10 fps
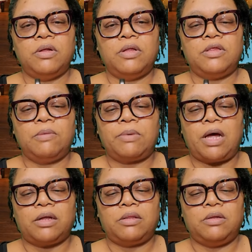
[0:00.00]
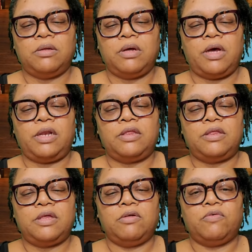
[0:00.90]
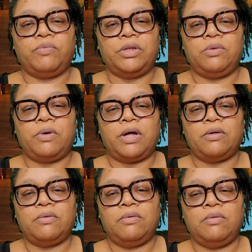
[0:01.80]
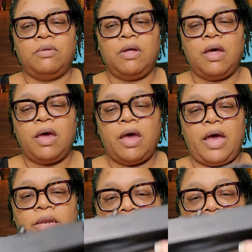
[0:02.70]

is zip locked, and it seals really well, and